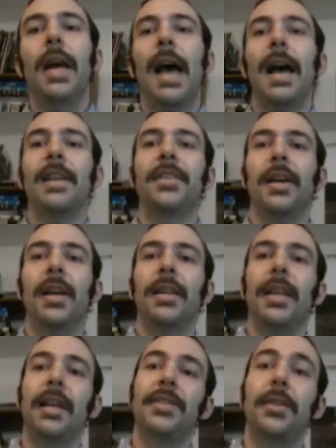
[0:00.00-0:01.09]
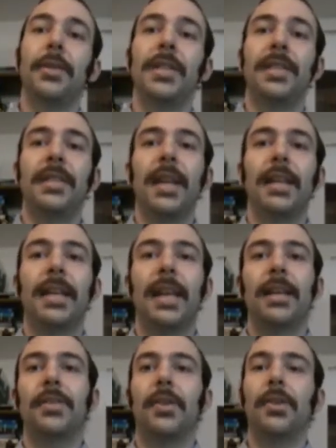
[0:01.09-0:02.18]
as uh, that series is getting
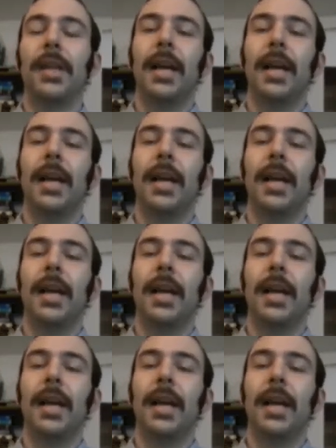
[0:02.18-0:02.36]
canceled